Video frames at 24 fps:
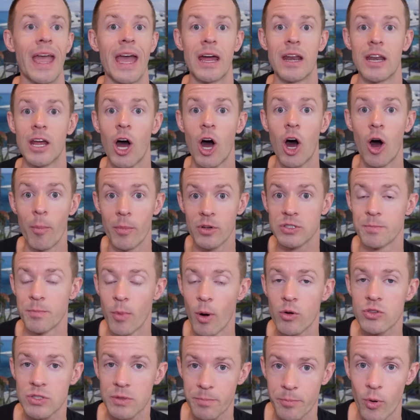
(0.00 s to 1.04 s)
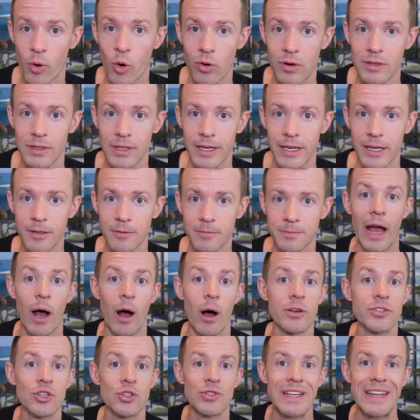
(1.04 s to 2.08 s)
and almost most importantly, I
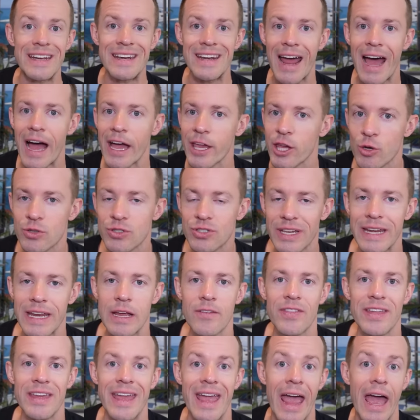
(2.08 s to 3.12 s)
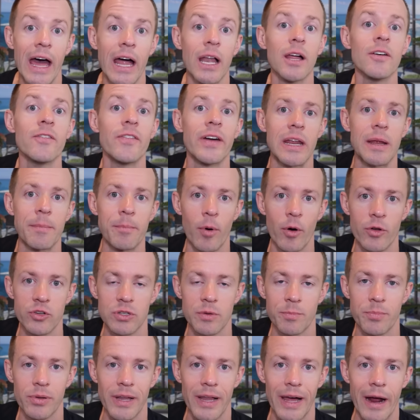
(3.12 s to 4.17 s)
also did not use any of the elevated
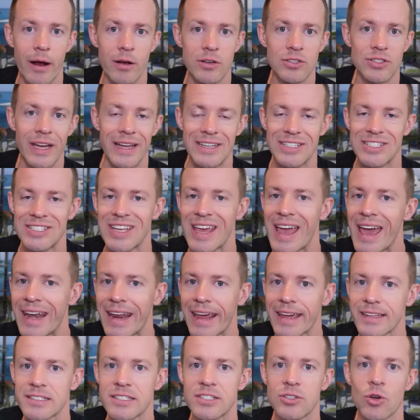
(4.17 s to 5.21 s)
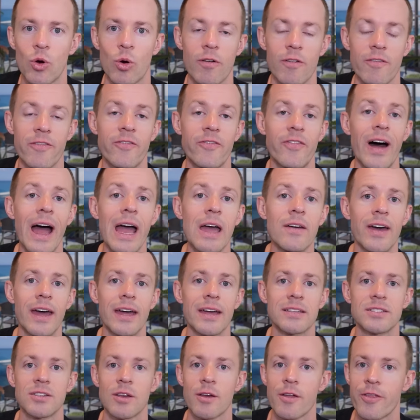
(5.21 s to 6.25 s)
multipliers like 10x or
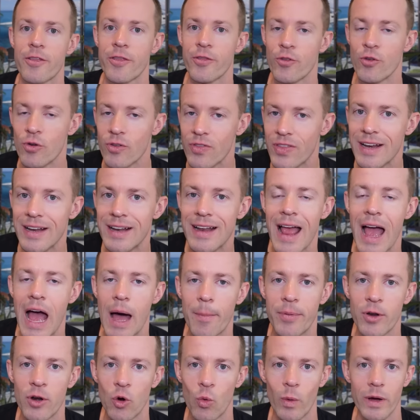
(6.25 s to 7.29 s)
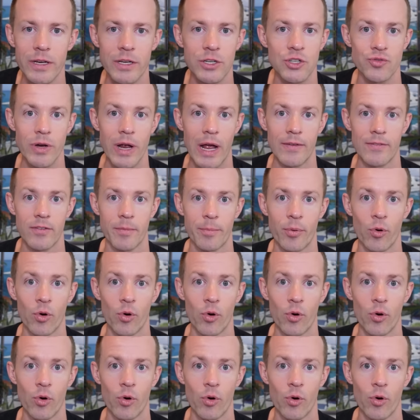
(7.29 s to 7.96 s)
5x through the Capital One Travel